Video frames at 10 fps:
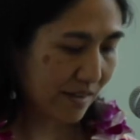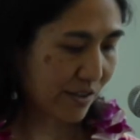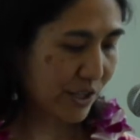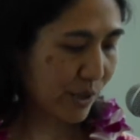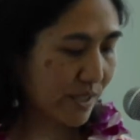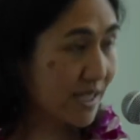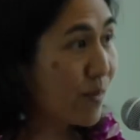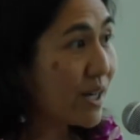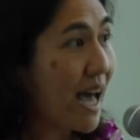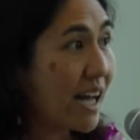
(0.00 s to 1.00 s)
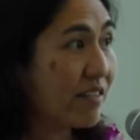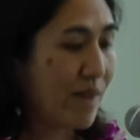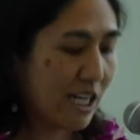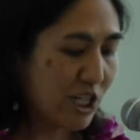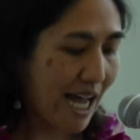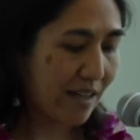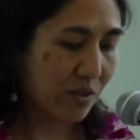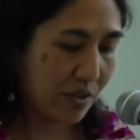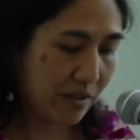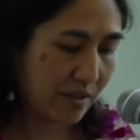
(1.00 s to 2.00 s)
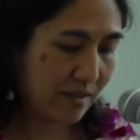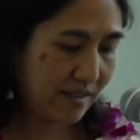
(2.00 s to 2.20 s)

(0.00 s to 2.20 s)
She was someone out of my childhood